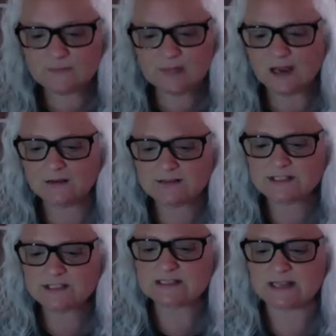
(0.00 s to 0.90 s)
I was
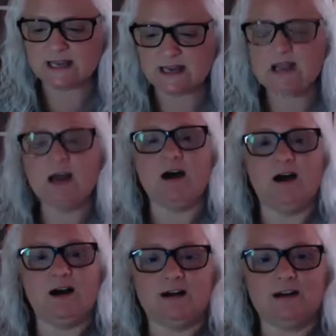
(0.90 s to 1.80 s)
just like,
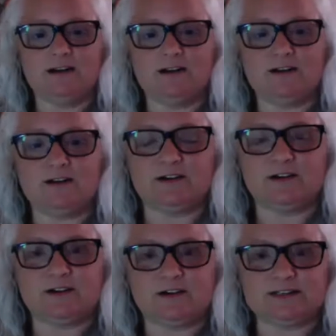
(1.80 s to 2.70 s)

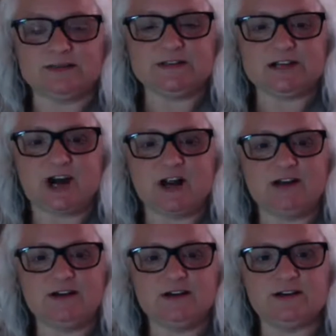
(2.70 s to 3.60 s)
Christmas
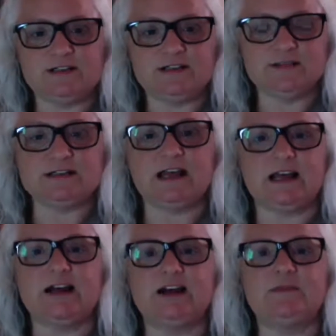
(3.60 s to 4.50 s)
card, Christmas
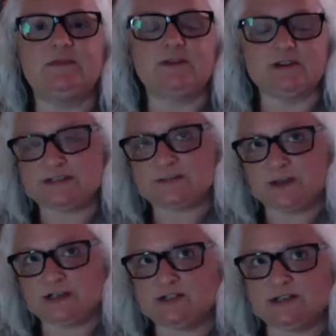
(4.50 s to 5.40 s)
letter,
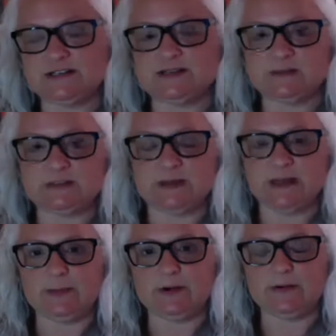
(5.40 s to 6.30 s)
special Christmas
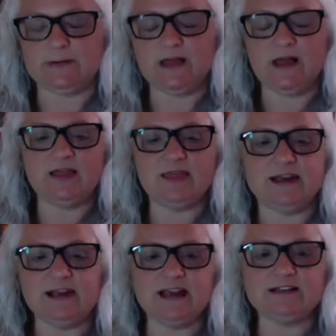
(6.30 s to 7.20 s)
paper. Then
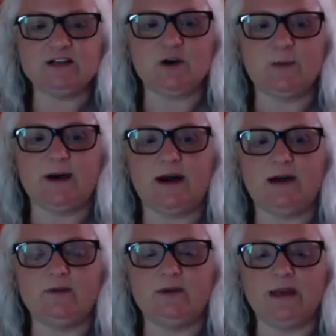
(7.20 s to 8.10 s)
we had
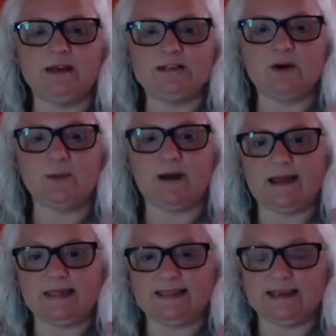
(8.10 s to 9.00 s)
to go
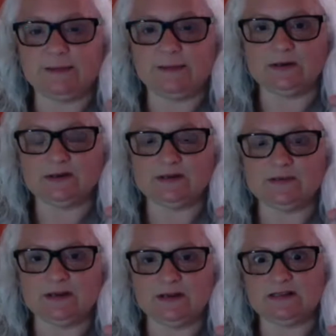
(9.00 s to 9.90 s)
buy labels
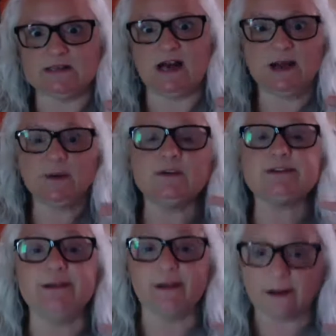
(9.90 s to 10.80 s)
because I
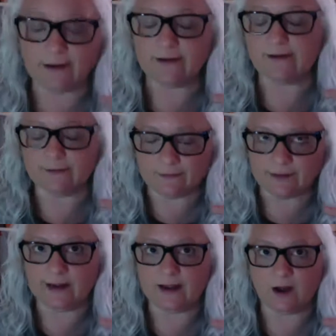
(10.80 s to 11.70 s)
was not going to
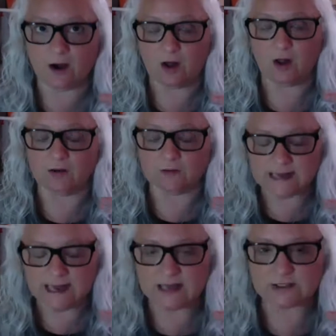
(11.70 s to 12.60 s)
write all those
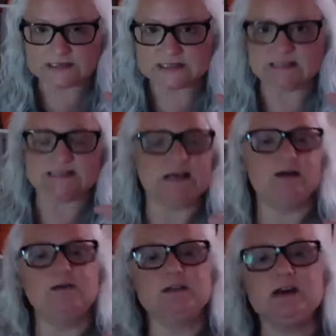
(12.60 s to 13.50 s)
addresses
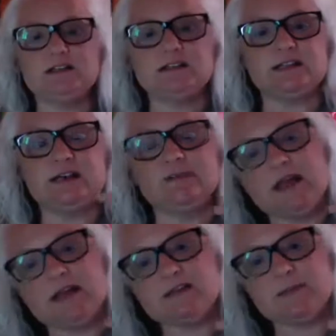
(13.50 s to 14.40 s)
out. So then we
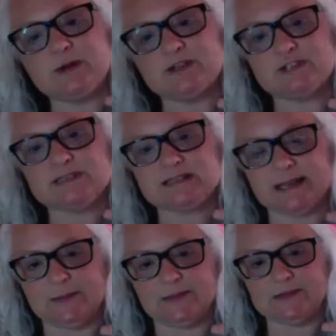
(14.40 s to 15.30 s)
had to purchase
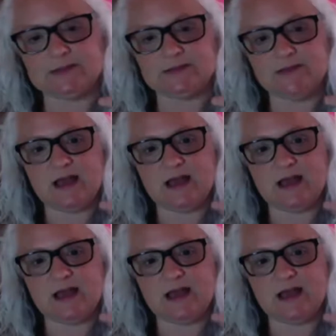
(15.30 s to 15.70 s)
labels.